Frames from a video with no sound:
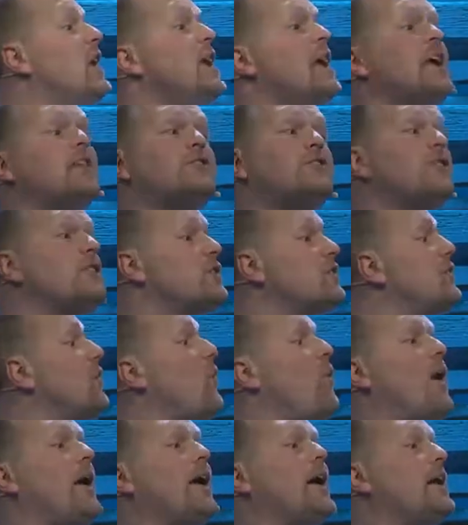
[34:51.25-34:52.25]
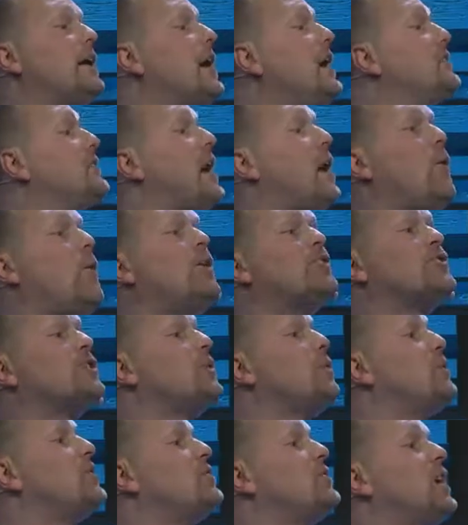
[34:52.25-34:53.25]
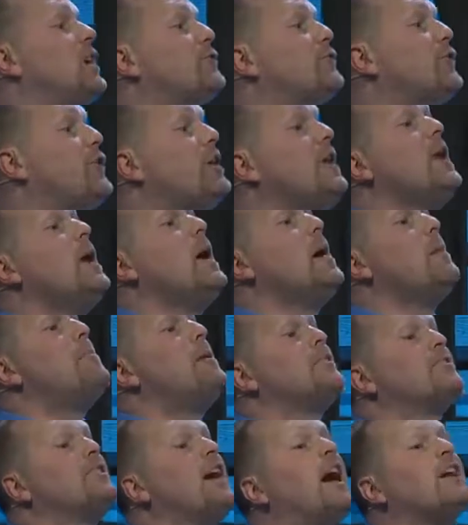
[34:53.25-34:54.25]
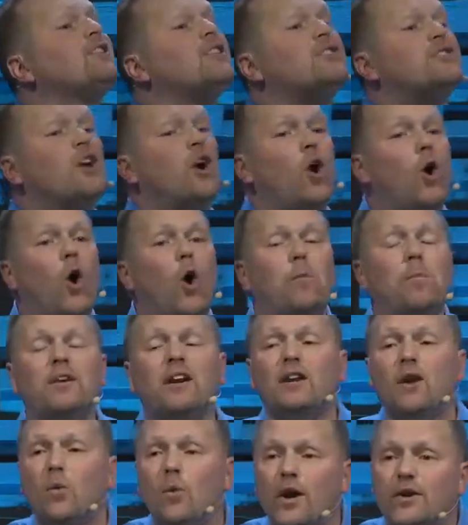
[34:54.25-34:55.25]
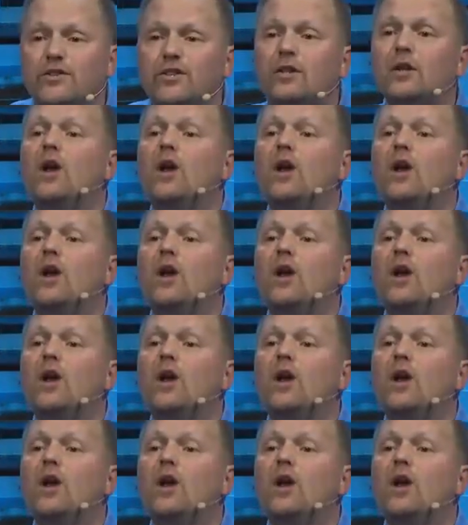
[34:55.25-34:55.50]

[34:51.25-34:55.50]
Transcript: It's just the way it is. I wish it was different, but it's not just a hoping and a wishing.